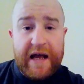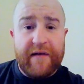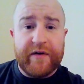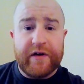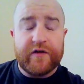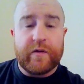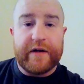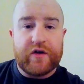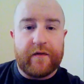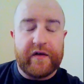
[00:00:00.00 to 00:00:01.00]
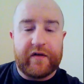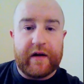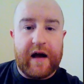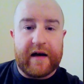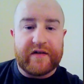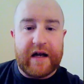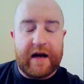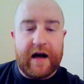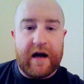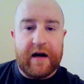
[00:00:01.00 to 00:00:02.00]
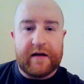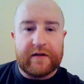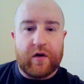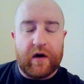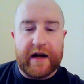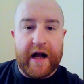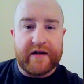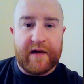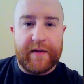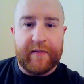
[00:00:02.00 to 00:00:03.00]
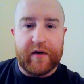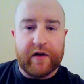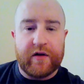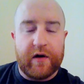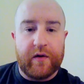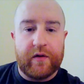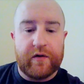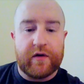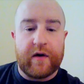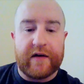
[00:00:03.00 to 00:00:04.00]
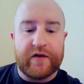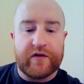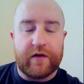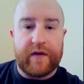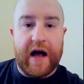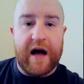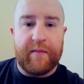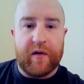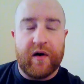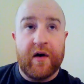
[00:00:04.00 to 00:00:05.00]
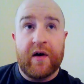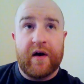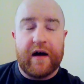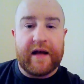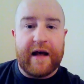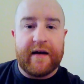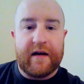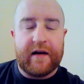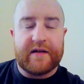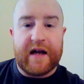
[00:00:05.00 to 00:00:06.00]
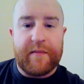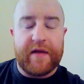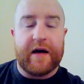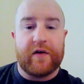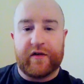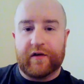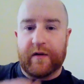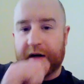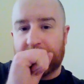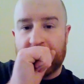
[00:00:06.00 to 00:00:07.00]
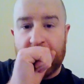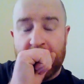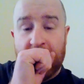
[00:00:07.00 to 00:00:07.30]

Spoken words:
evidence, which obviously, like I said, I can't stand people that do grass and stuff like that. But again, it's a hypothetical situation.